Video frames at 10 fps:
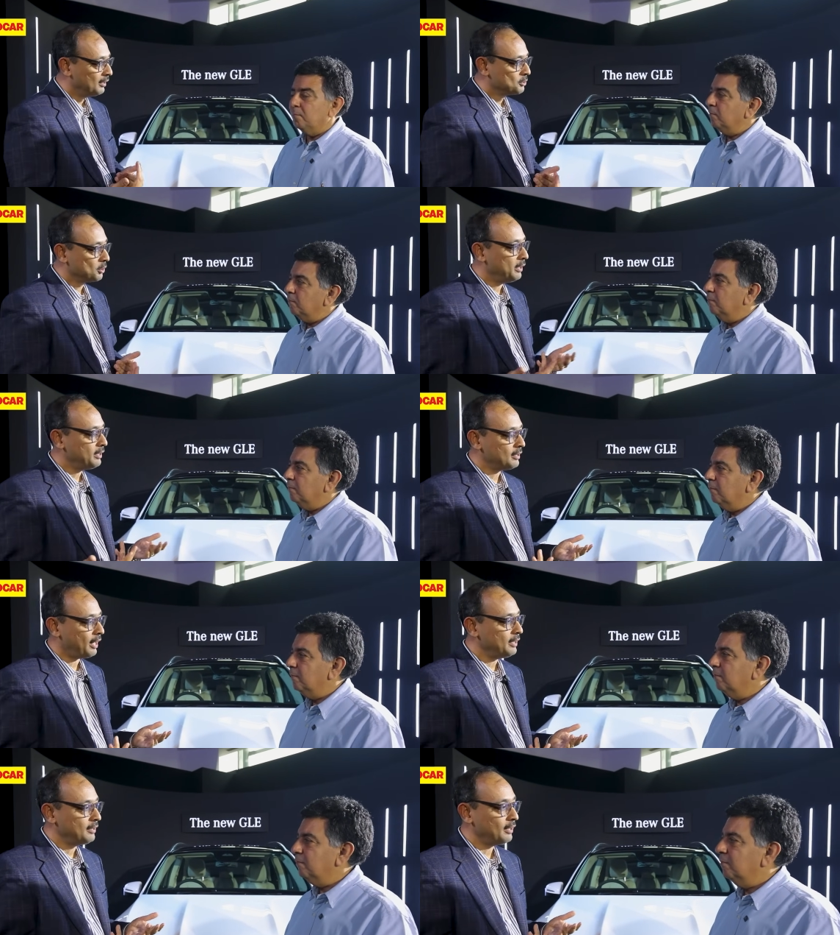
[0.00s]
Speaker 1: So
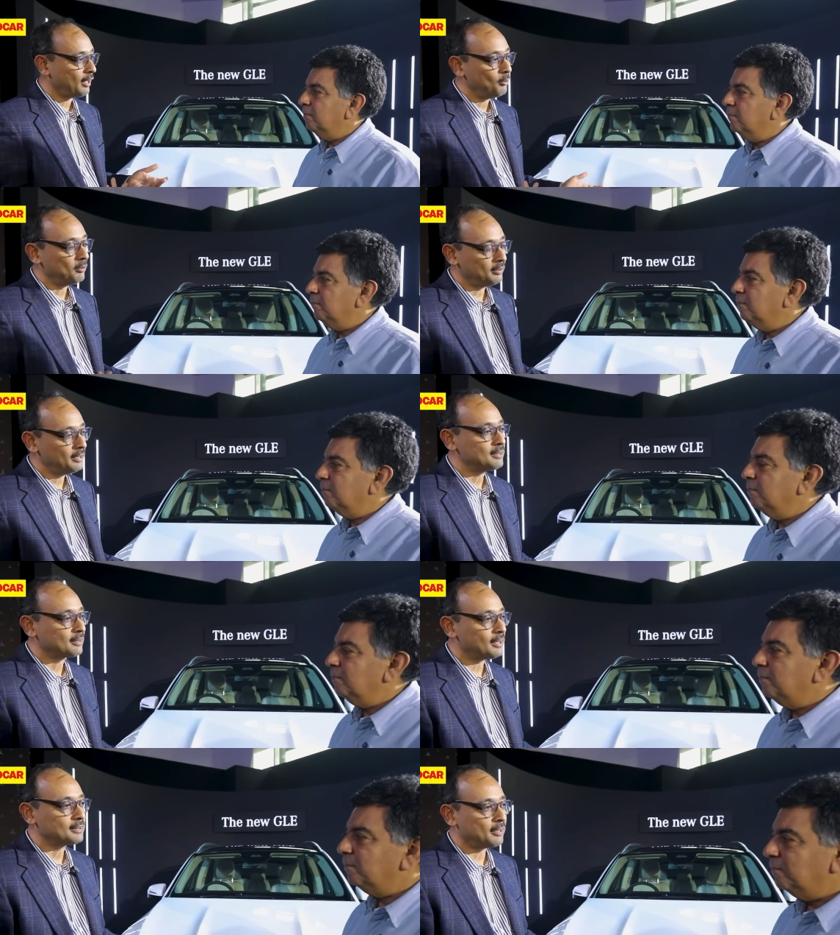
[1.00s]
I think now these
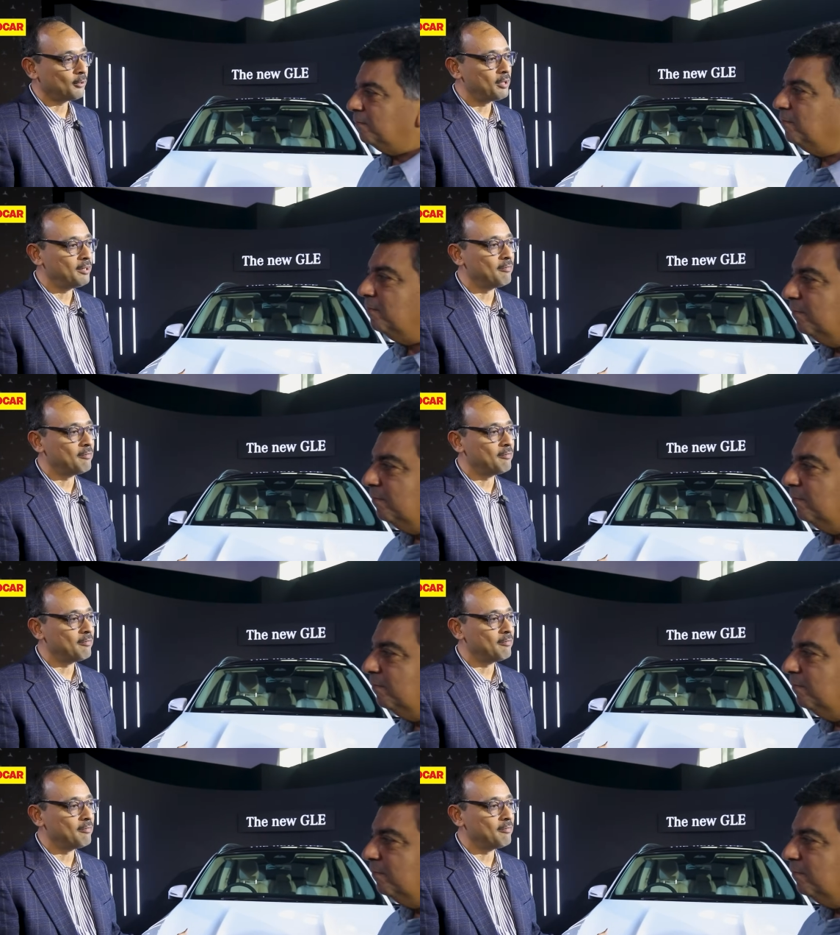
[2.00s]
cars are a good